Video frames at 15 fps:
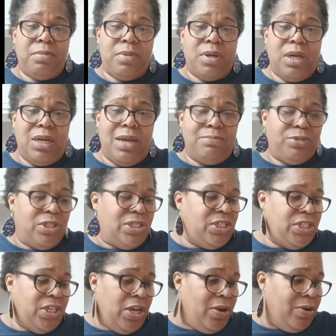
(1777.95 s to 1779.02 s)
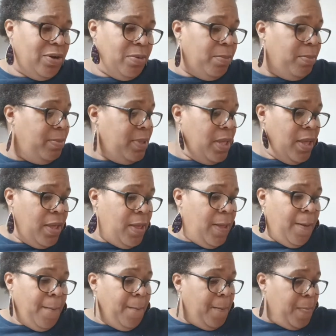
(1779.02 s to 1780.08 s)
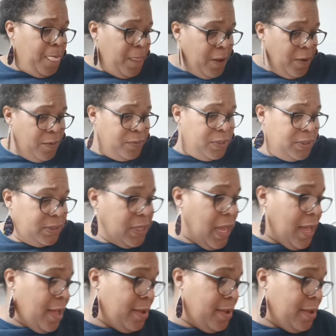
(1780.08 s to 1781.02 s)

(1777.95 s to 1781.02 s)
And I'm just searing them on the top.